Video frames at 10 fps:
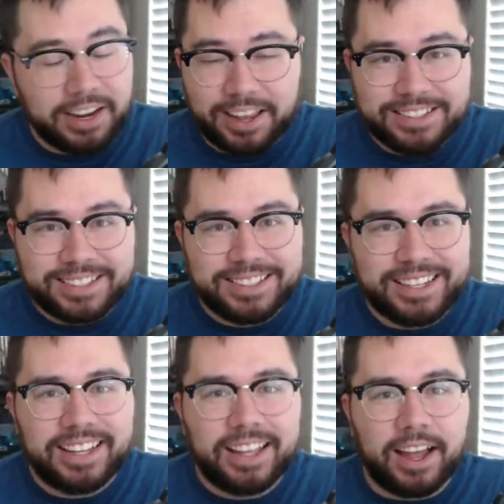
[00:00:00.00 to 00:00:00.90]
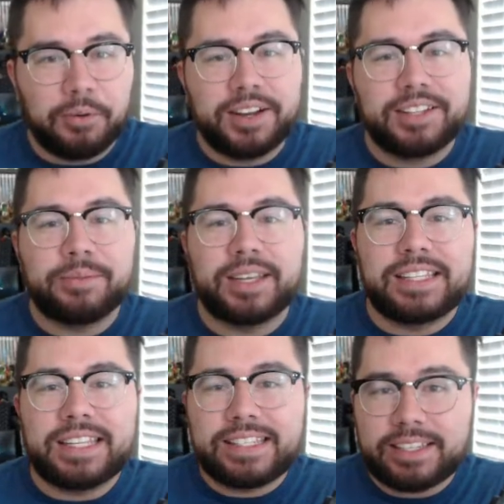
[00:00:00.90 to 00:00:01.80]
I guess. I want it to be
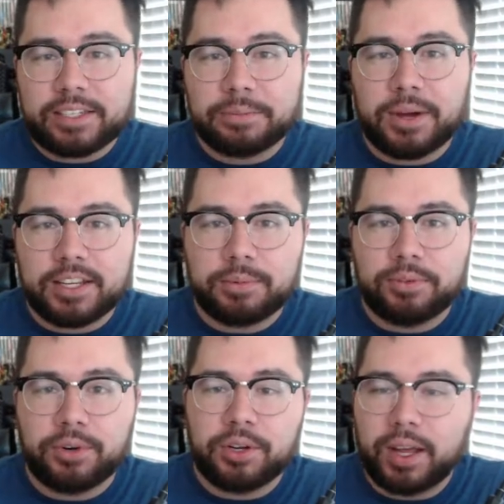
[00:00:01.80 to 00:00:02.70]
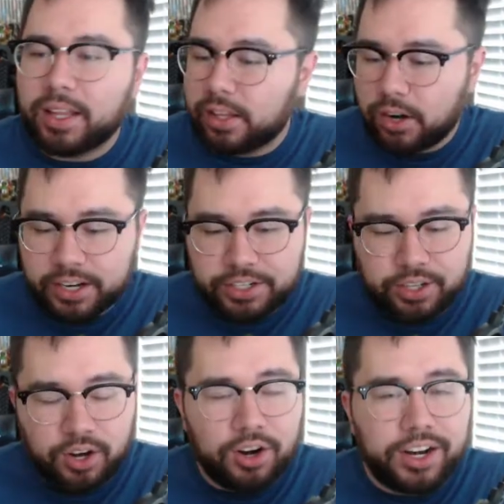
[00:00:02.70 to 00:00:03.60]
as easy as possible for you, and there
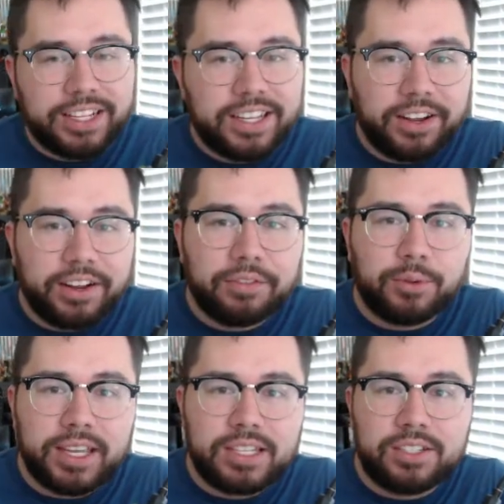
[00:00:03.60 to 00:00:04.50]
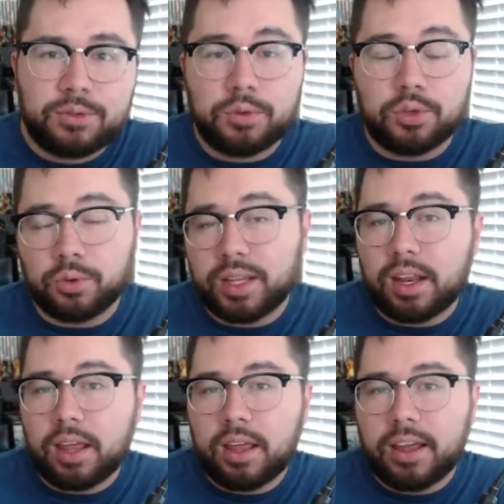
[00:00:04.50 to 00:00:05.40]
actually are a ton of ways to do
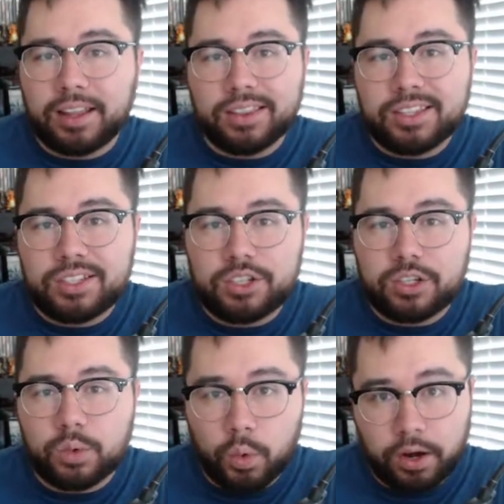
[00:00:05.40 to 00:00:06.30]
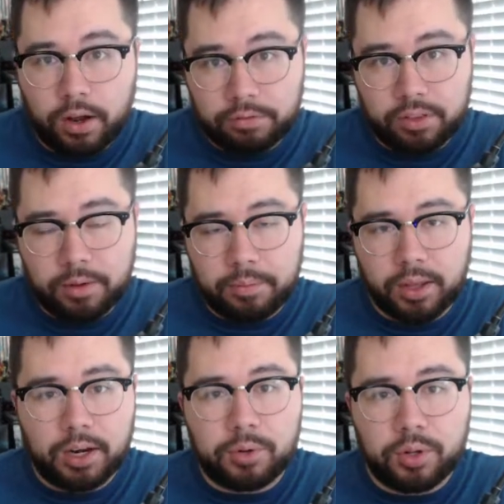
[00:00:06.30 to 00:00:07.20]
it, and this is just one of them,
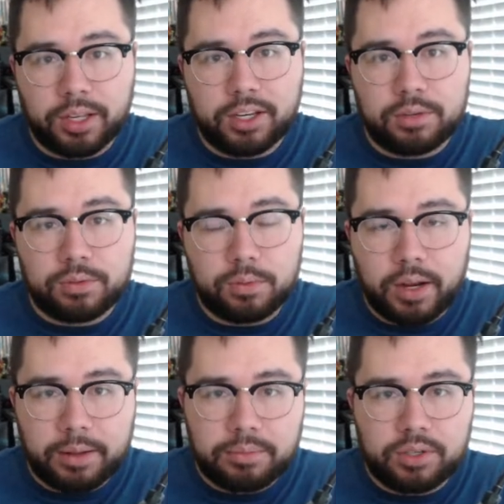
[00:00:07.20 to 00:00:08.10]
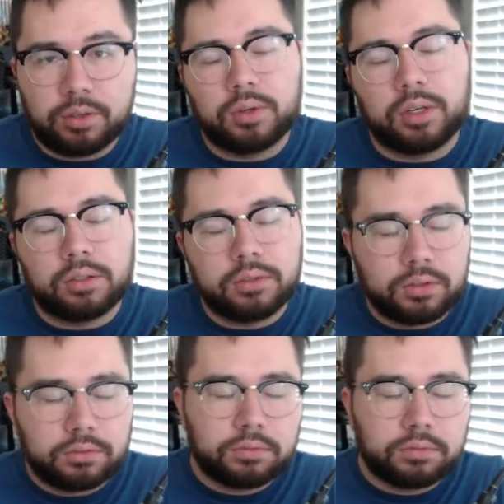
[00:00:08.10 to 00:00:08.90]
and I'm only going to use one app to do it. Well,